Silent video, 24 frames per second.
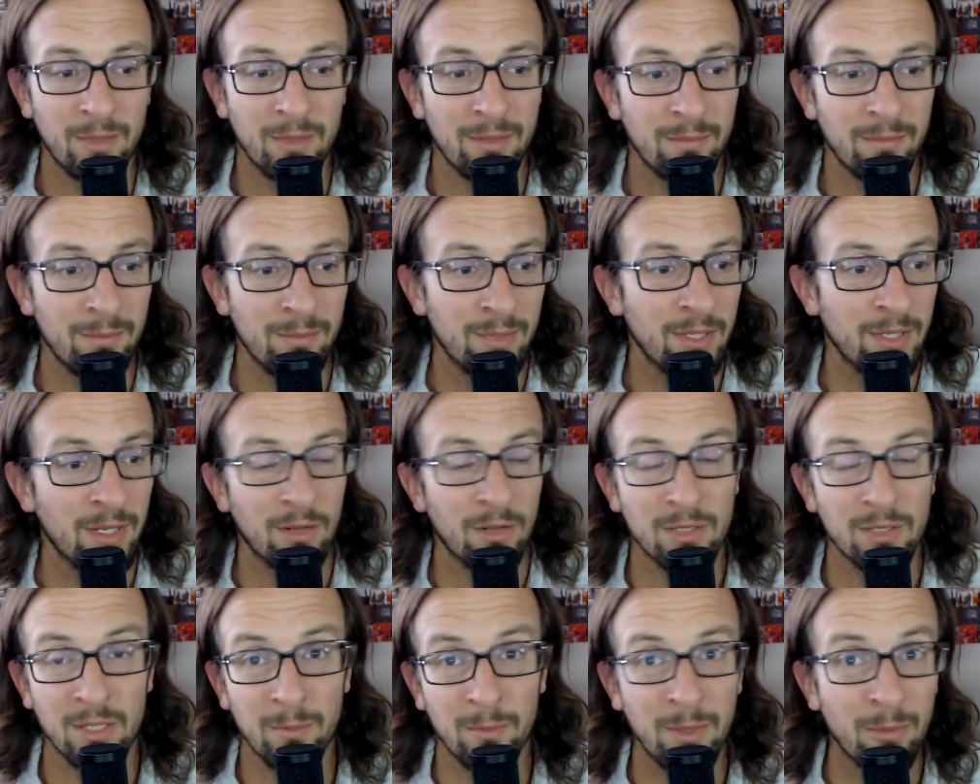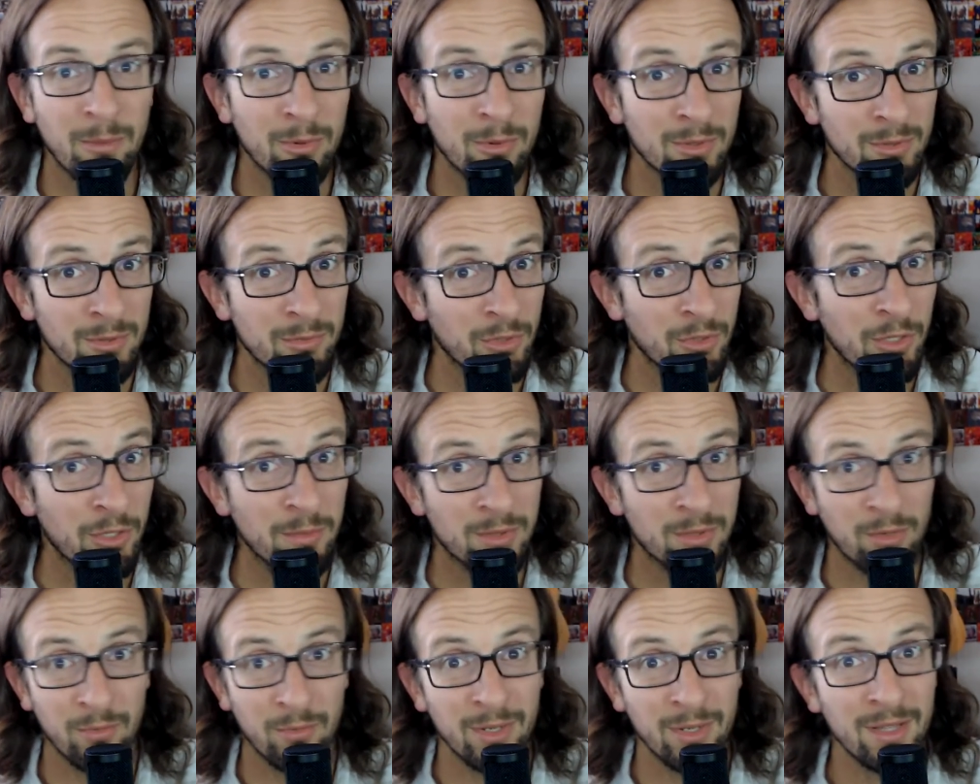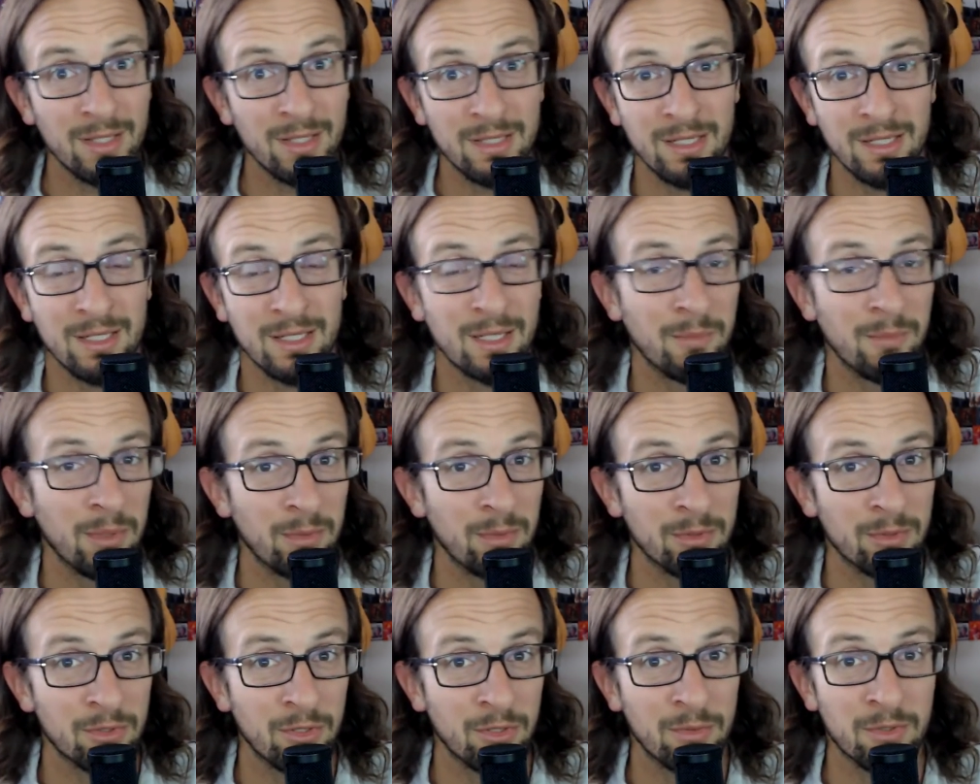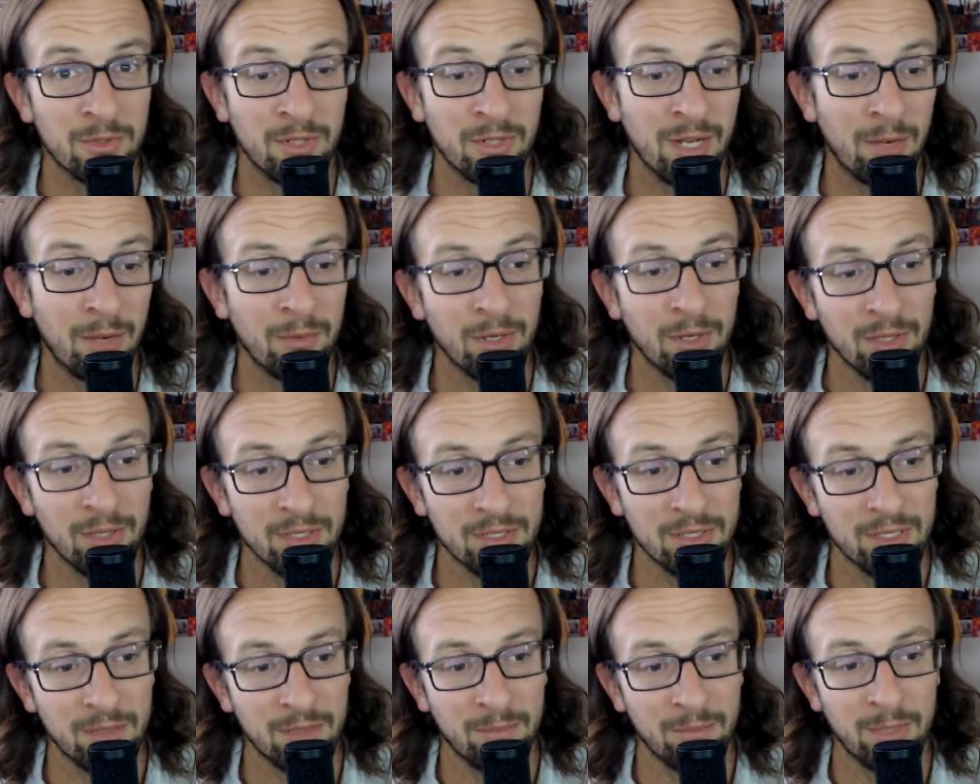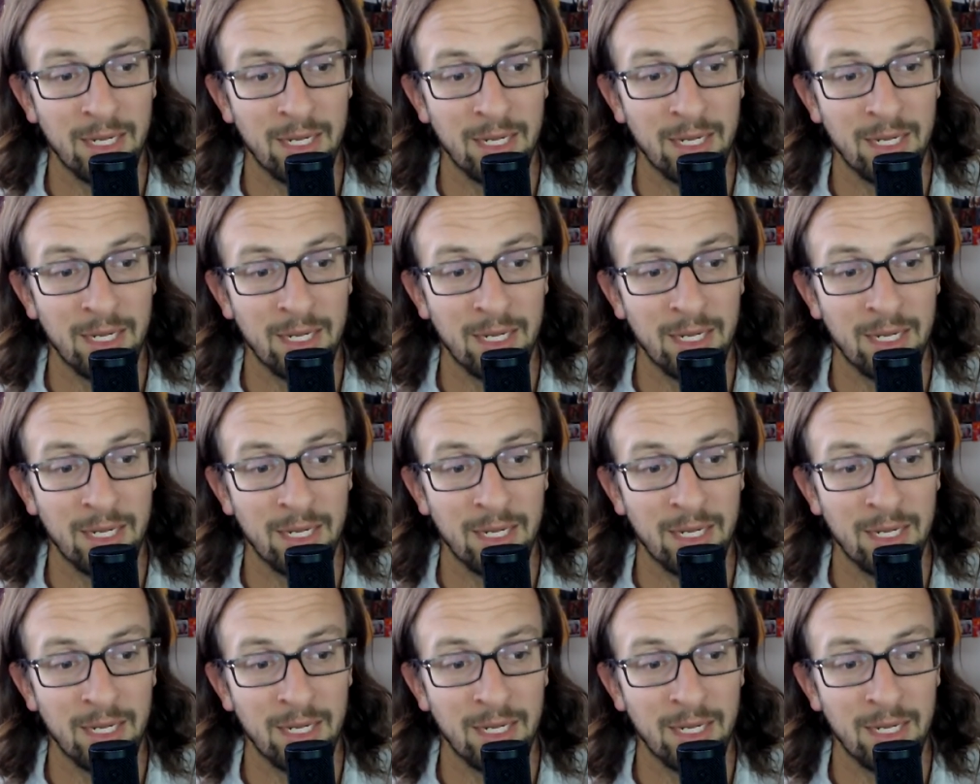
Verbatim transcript: and you know some people's dreams are realistic, some people's dreams are not realistic.